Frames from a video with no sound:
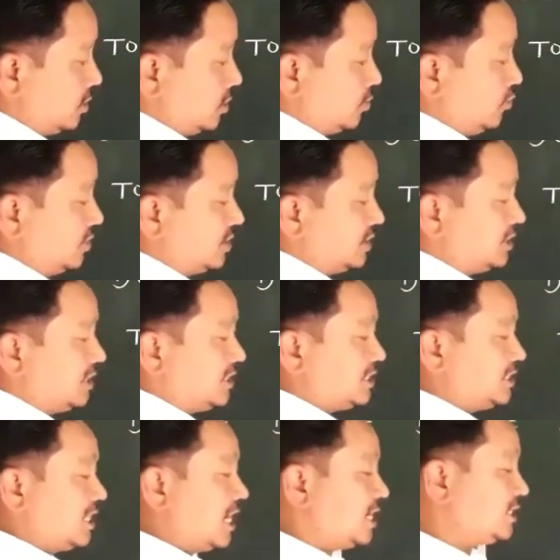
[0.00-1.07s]
which is
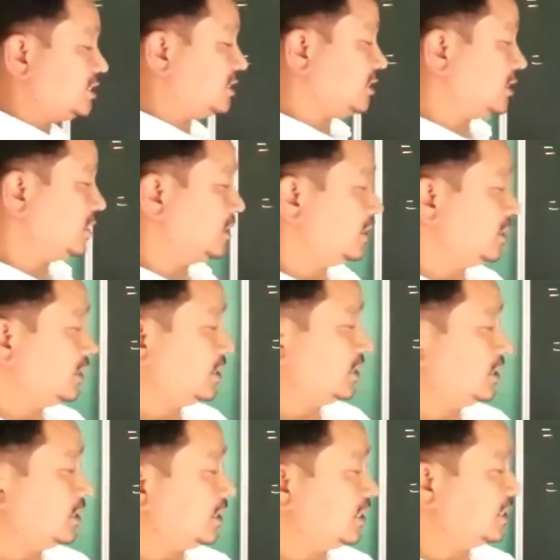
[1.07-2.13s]
discharged
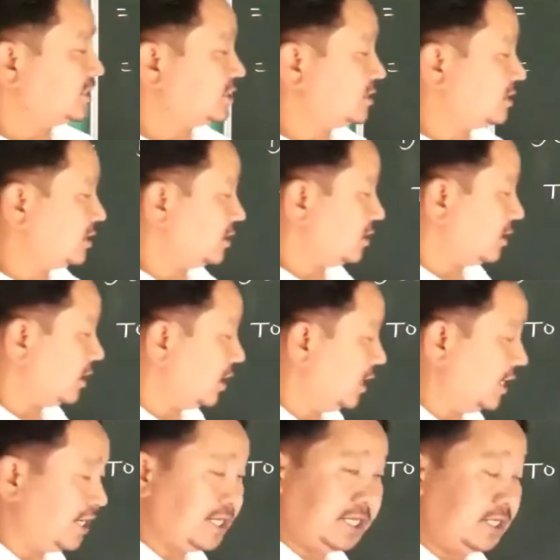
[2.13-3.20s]
is
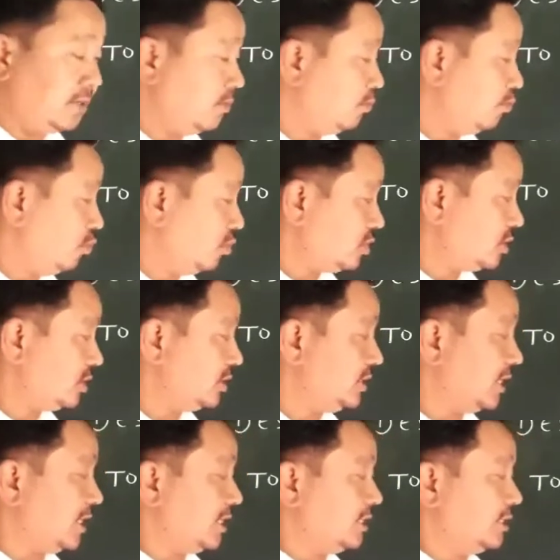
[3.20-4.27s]
already put
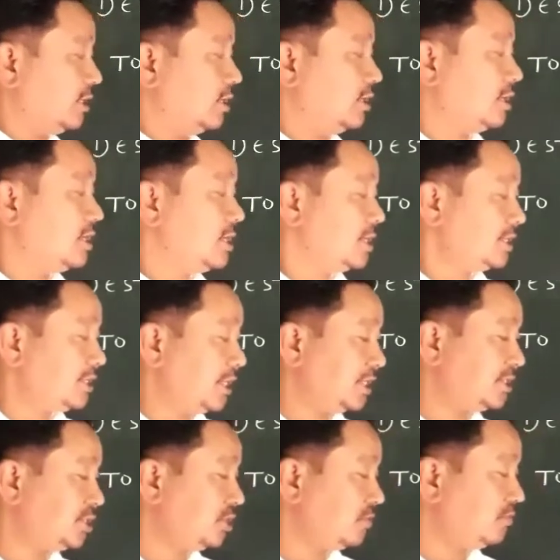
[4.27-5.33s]
there in the
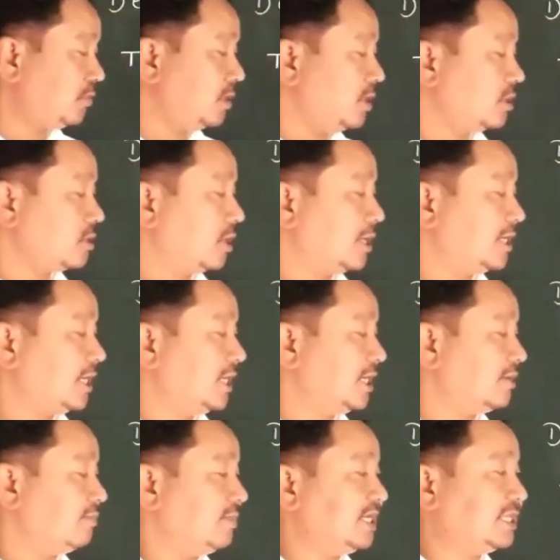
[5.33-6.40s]
test tube
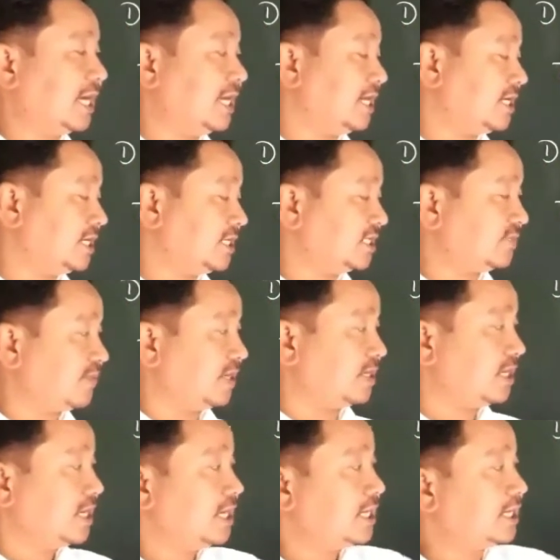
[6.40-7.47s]
containing methylated spirit
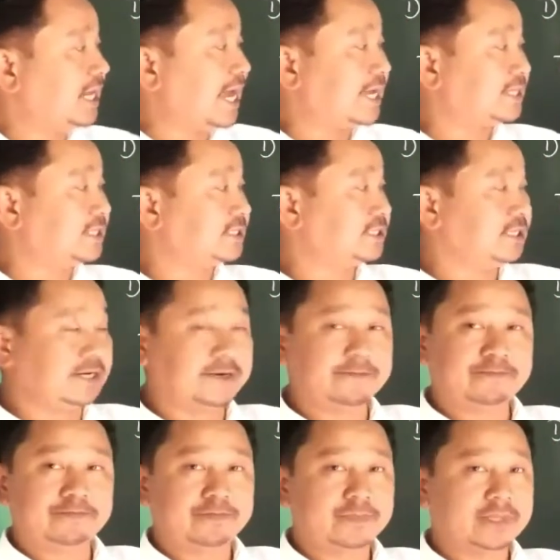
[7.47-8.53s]
like this here.
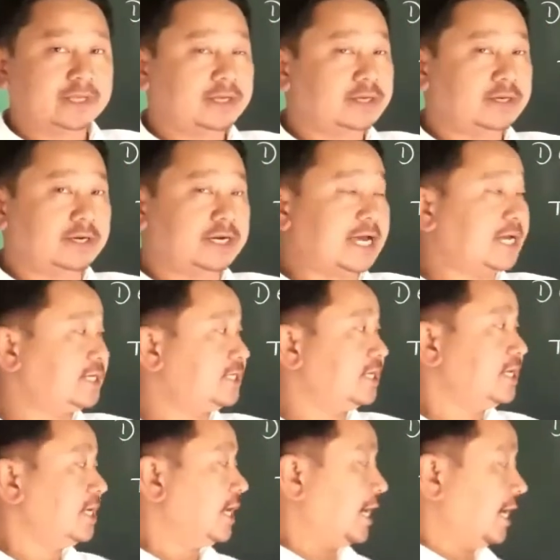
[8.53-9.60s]
All right,
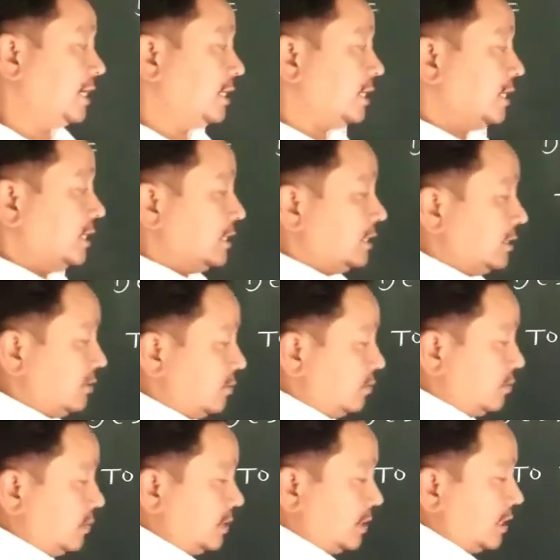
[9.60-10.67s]
and
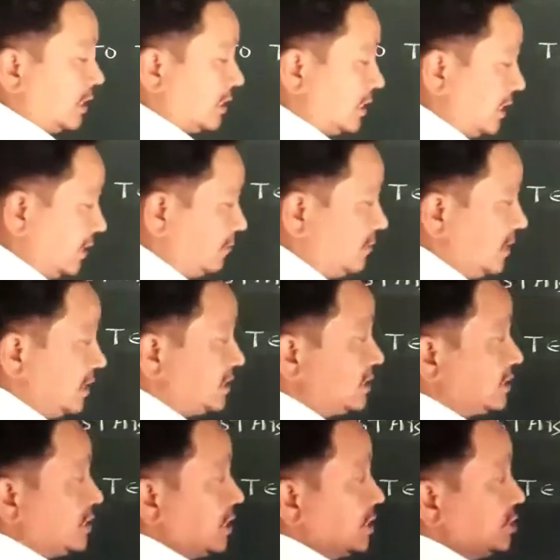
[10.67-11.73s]
keep this
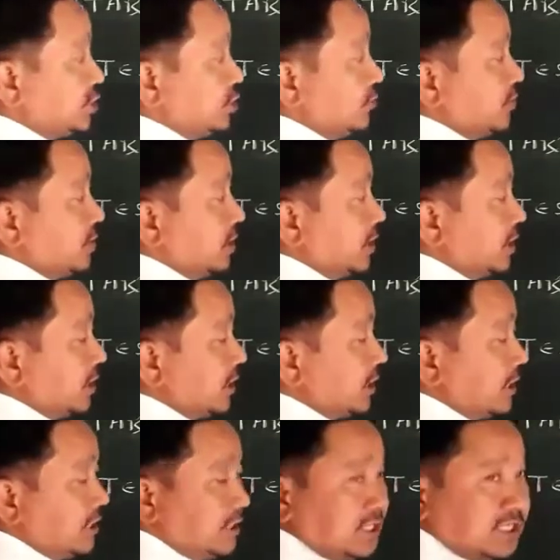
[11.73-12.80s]
test tube here
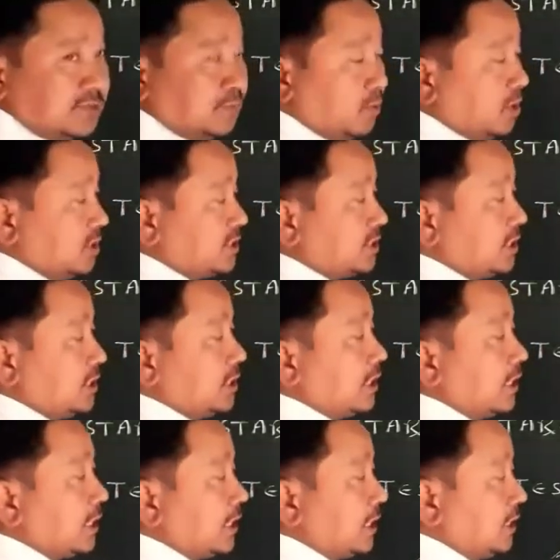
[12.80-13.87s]
in this position
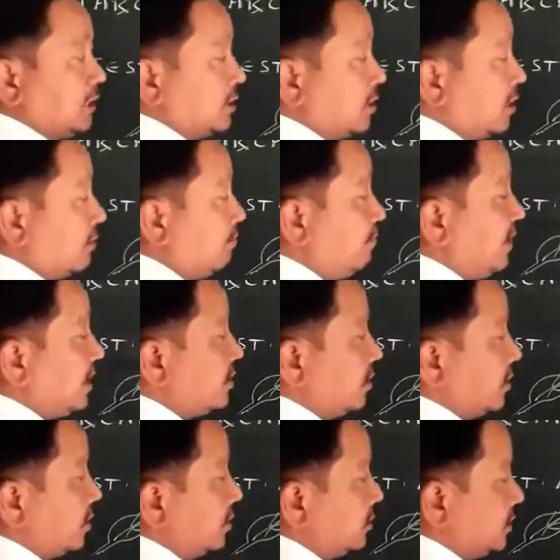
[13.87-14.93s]
in the
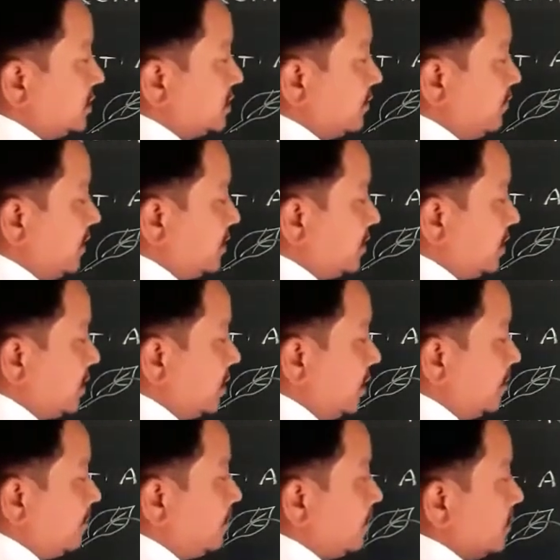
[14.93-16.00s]
beaker. This is the beaker here.